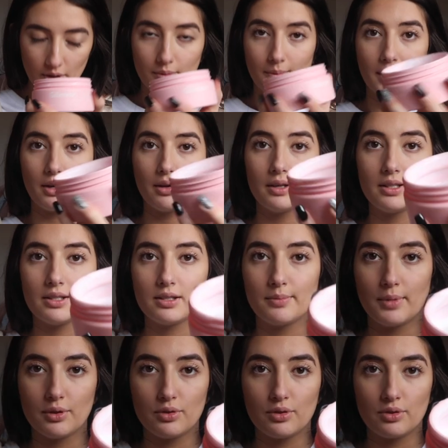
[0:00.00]
Oh my God, it
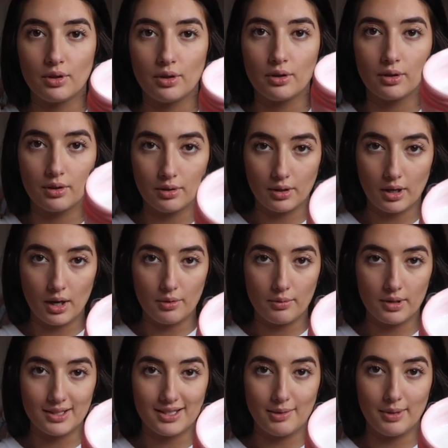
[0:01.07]
smells so good. I don't
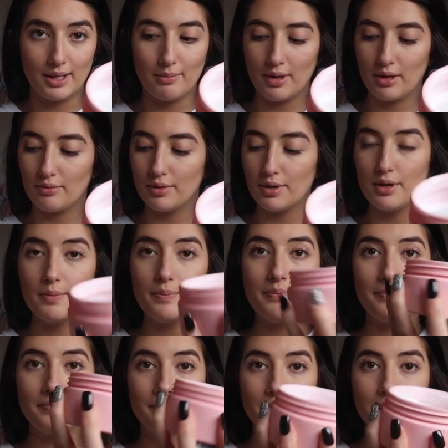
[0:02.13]
want to tip it in my room.
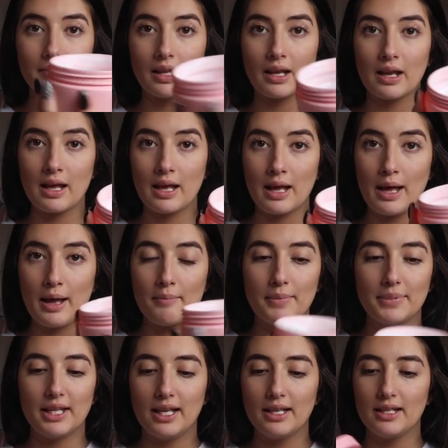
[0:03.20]

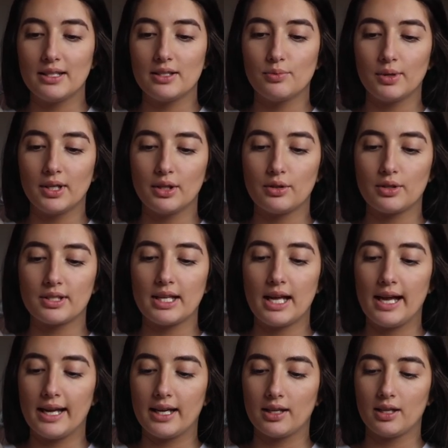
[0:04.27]
That is what it looks
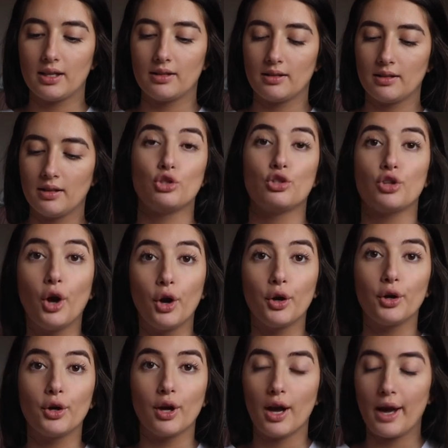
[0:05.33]
like.
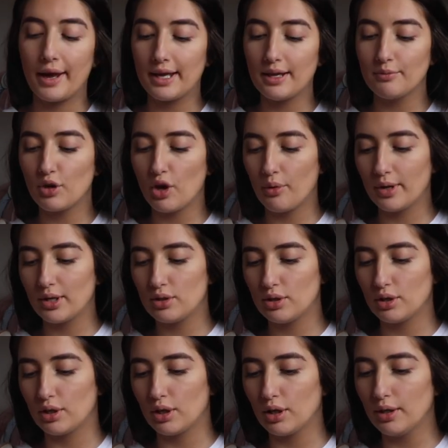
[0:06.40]
So I am going
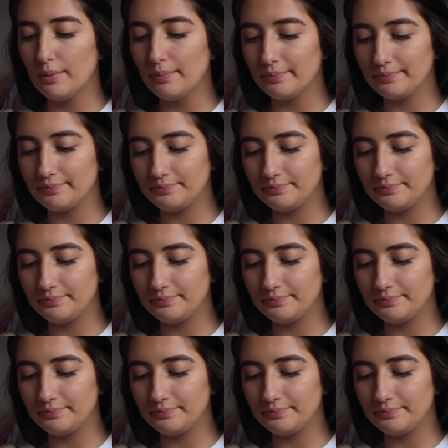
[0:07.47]
to